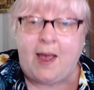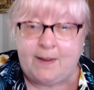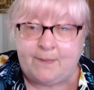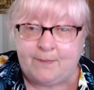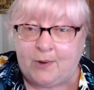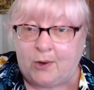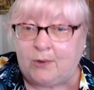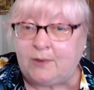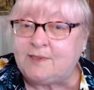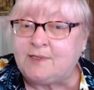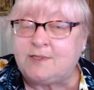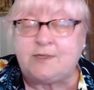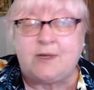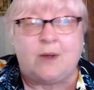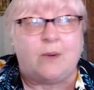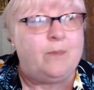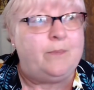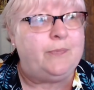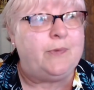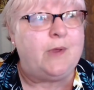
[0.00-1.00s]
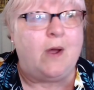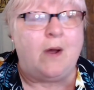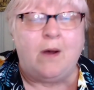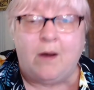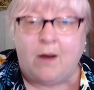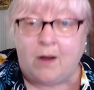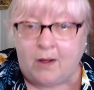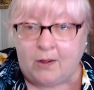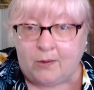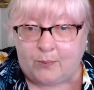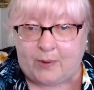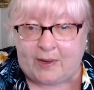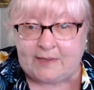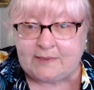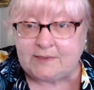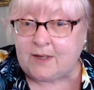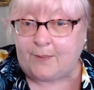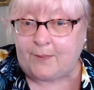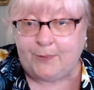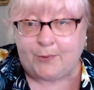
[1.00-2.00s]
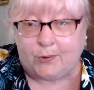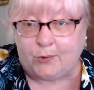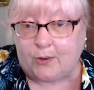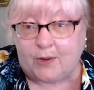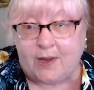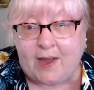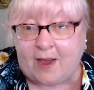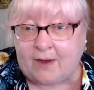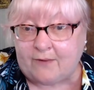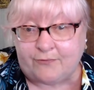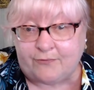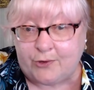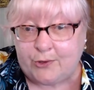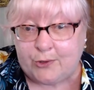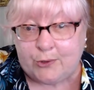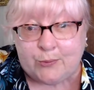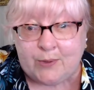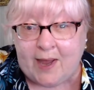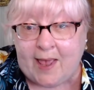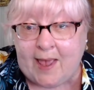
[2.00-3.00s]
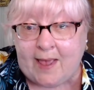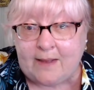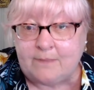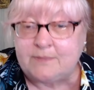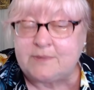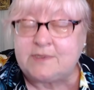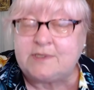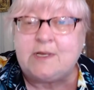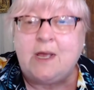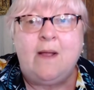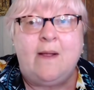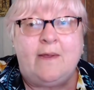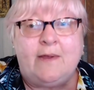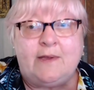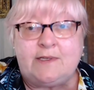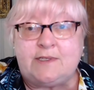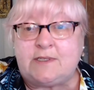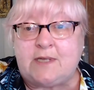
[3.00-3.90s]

I am also always on the lookout for new names.